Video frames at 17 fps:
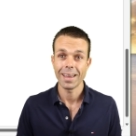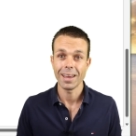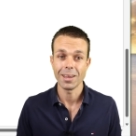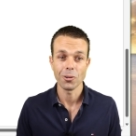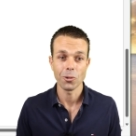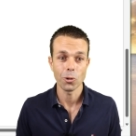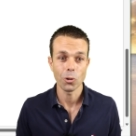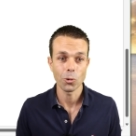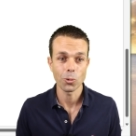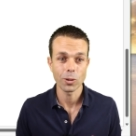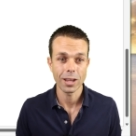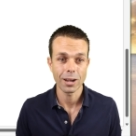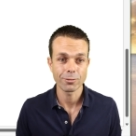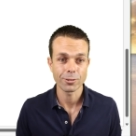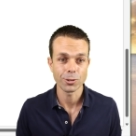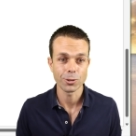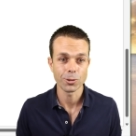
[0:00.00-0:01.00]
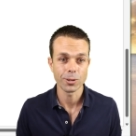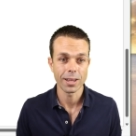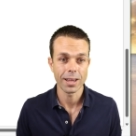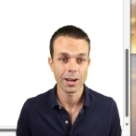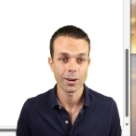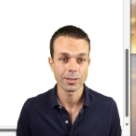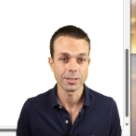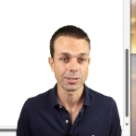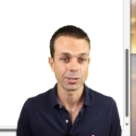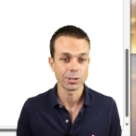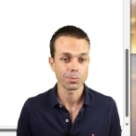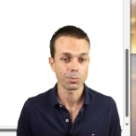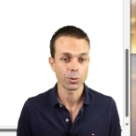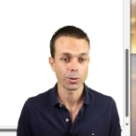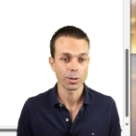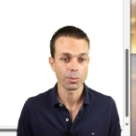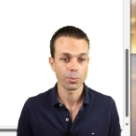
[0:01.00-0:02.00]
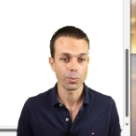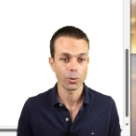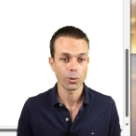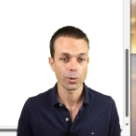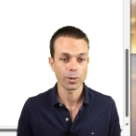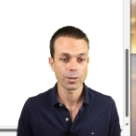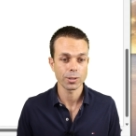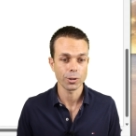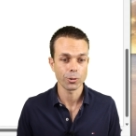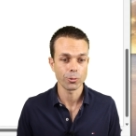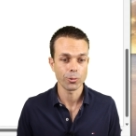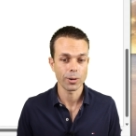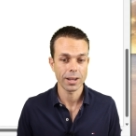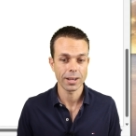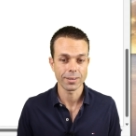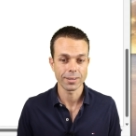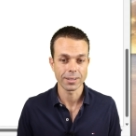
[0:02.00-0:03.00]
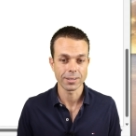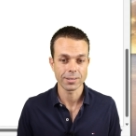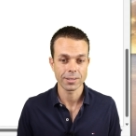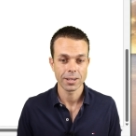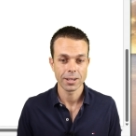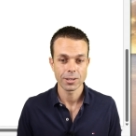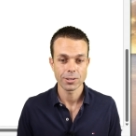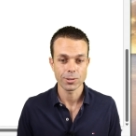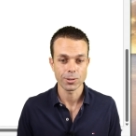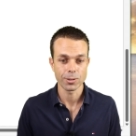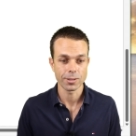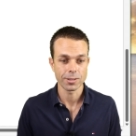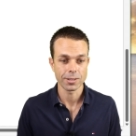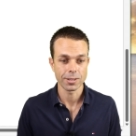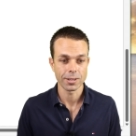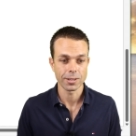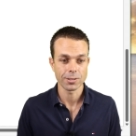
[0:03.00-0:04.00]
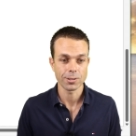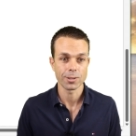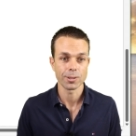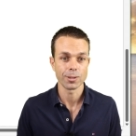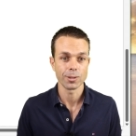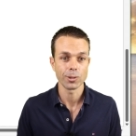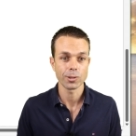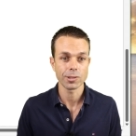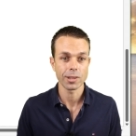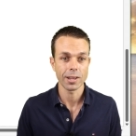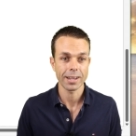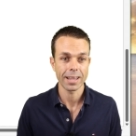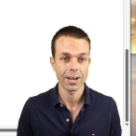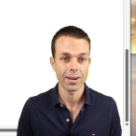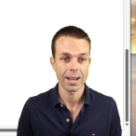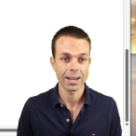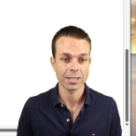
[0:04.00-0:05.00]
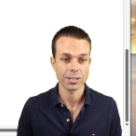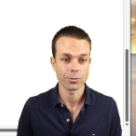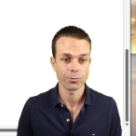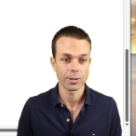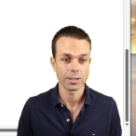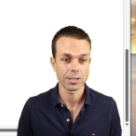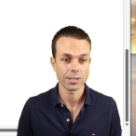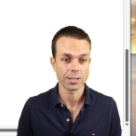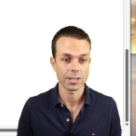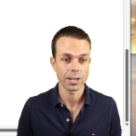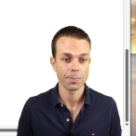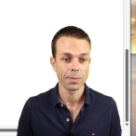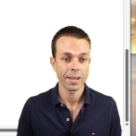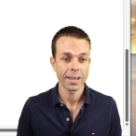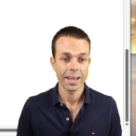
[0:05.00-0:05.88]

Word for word: And all we have to do now is just put the borders around this so that, uh, so that it looks like our action register.